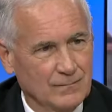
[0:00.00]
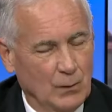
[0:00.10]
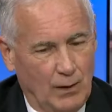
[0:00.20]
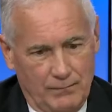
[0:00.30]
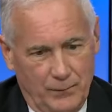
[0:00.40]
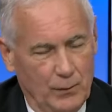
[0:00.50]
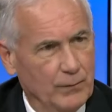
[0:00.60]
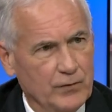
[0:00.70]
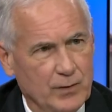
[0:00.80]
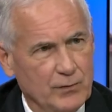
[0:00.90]
Well, I've
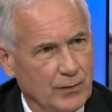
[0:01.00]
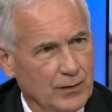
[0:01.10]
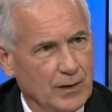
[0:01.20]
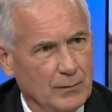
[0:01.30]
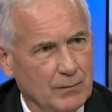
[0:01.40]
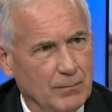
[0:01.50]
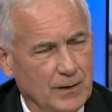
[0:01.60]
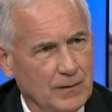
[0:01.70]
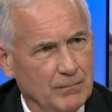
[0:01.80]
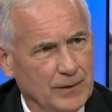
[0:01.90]
voted for Jim Jordan. I'm
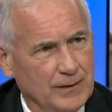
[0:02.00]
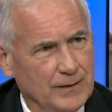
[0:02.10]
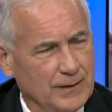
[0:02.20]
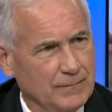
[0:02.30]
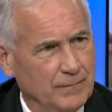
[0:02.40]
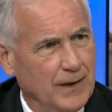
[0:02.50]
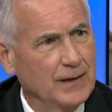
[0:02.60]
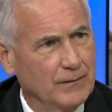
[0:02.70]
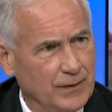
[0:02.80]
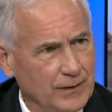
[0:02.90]
a big
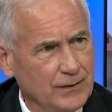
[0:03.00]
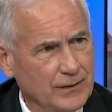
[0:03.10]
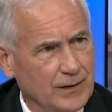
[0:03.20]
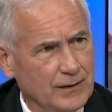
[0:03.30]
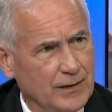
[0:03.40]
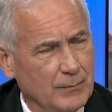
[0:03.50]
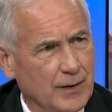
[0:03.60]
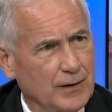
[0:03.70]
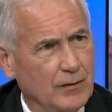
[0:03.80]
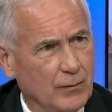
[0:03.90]
fan of his. I think he'd
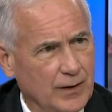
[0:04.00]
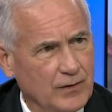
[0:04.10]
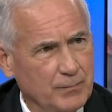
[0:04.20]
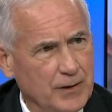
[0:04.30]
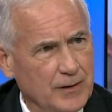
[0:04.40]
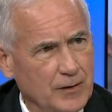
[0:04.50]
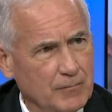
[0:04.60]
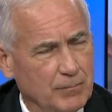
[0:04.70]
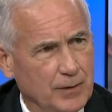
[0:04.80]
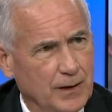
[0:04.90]
make a great
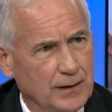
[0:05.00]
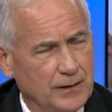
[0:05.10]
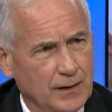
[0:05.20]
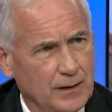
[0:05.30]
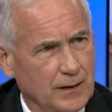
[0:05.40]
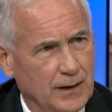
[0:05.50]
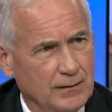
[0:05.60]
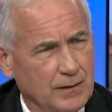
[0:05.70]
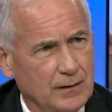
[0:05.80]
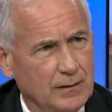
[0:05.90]
speaker, but I
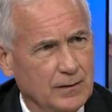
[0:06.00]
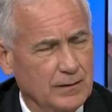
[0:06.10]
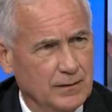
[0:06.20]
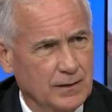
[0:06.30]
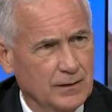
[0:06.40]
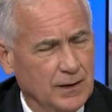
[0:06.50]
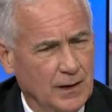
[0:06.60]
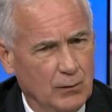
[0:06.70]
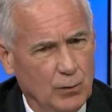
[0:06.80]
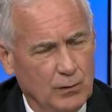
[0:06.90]
think that
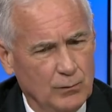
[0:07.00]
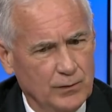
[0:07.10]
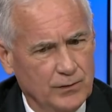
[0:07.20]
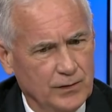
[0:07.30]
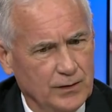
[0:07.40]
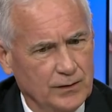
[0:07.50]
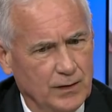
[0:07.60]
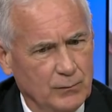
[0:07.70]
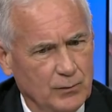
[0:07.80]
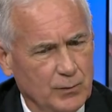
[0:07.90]
what was
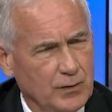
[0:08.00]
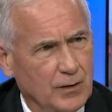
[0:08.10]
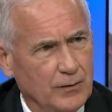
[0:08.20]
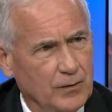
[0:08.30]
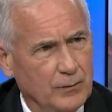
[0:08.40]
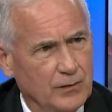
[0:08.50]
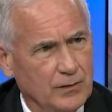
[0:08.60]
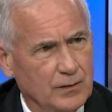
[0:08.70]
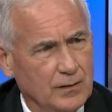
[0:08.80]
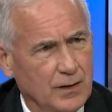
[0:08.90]
done with McCarthy was
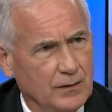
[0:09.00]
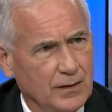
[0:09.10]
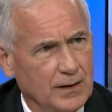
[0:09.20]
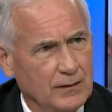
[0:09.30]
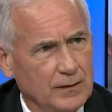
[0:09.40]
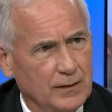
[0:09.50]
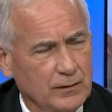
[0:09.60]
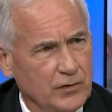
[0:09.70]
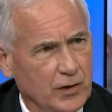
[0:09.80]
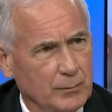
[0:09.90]
entirely
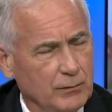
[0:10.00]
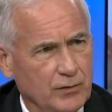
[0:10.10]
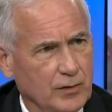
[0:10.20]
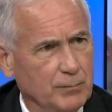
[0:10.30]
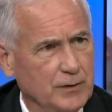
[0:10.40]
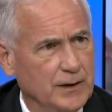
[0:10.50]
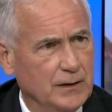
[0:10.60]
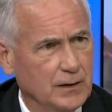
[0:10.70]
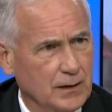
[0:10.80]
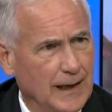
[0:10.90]
illegitimate. It was a
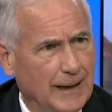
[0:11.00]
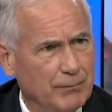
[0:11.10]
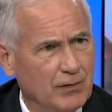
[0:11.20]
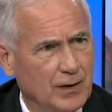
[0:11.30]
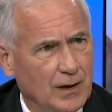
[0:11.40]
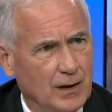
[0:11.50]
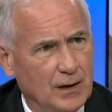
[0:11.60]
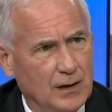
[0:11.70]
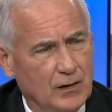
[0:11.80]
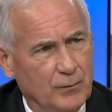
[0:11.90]
complete collapse
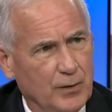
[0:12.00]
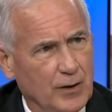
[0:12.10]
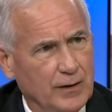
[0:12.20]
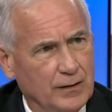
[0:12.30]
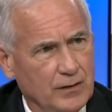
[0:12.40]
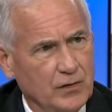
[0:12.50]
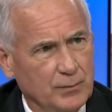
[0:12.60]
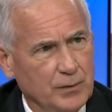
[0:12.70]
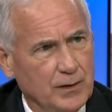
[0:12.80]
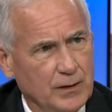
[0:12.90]
of party
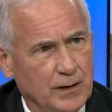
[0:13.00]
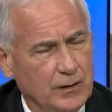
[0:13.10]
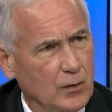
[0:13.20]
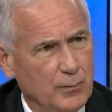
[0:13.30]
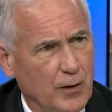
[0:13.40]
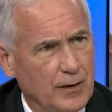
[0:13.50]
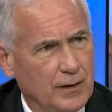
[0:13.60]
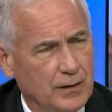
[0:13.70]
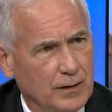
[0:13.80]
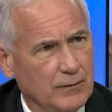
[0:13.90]
discipline, and no party
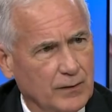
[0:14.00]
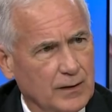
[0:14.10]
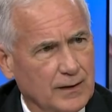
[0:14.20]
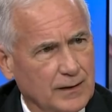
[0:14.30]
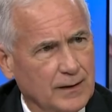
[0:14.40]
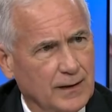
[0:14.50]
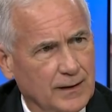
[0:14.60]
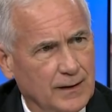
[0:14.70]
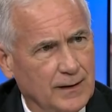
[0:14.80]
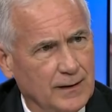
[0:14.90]
can govern like
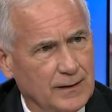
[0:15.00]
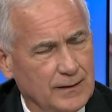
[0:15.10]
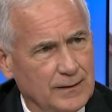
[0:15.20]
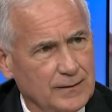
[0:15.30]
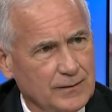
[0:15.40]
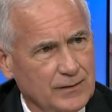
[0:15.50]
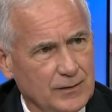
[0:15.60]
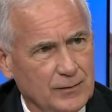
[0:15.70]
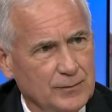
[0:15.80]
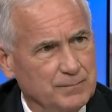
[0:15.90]
that. That's
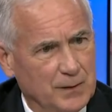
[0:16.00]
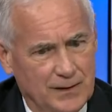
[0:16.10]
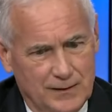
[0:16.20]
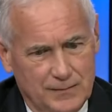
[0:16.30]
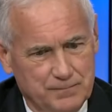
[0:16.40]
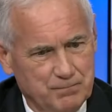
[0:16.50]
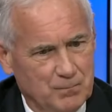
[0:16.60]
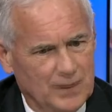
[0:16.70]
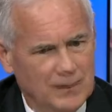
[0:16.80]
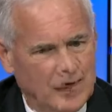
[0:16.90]
where
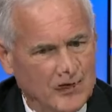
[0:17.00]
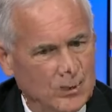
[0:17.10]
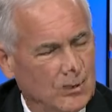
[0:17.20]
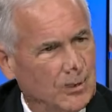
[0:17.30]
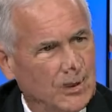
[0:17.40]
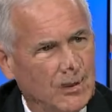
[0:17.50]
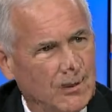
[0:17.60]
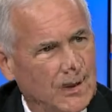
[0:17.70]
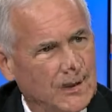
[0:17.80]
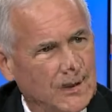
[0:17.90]
we are
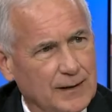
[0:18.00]
right now.